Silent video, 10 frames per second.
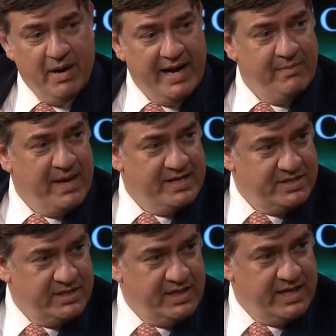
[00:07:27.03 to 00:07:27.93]
body
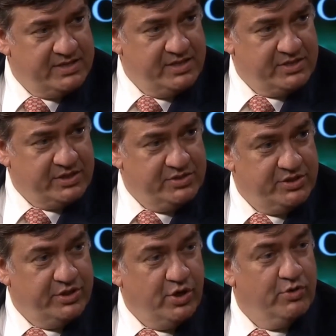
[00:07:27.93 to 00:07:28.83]
mass index that's
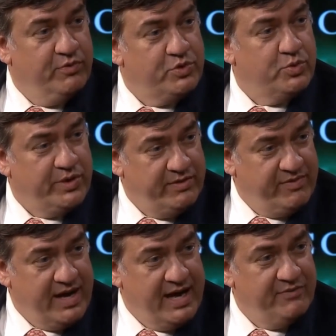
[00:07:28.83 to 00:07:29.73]
considered over
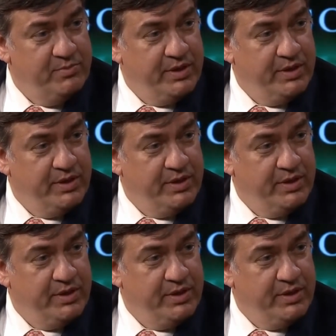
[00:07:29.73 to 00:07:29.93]
25,